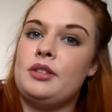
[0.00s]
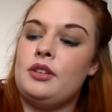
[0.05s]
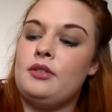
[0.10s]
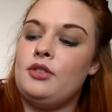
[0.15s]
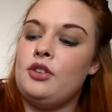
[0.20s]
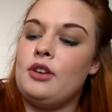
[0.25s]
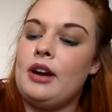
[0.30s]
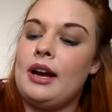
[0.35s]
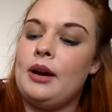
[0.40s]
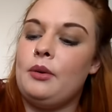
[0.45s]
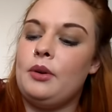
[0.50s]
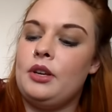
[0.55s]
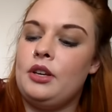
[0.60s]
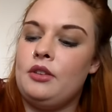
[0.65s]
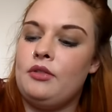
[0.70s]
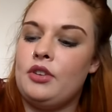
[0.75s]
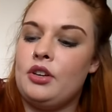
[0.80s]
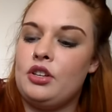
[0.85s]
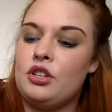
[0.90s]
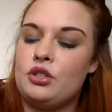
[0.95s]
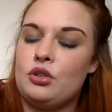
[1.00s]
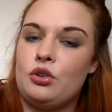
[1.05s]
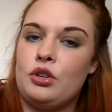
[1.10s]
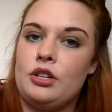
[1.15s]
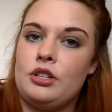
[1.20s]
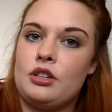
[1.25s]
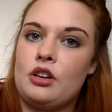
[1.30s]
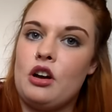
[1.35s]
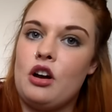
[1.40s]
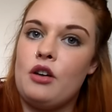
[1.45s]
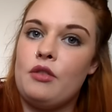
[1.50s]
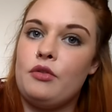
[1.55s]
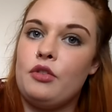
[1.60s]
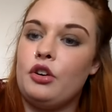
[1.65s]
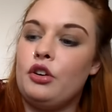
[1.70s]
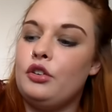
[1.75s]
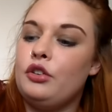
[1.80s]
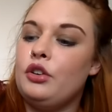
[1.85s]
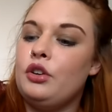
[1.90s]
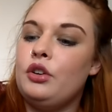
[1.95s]
So if you're out and you've just got your scarf
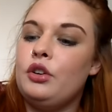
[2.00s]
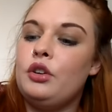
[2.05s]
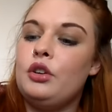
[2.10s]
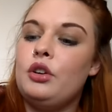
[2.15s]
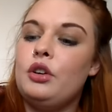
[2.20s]
on,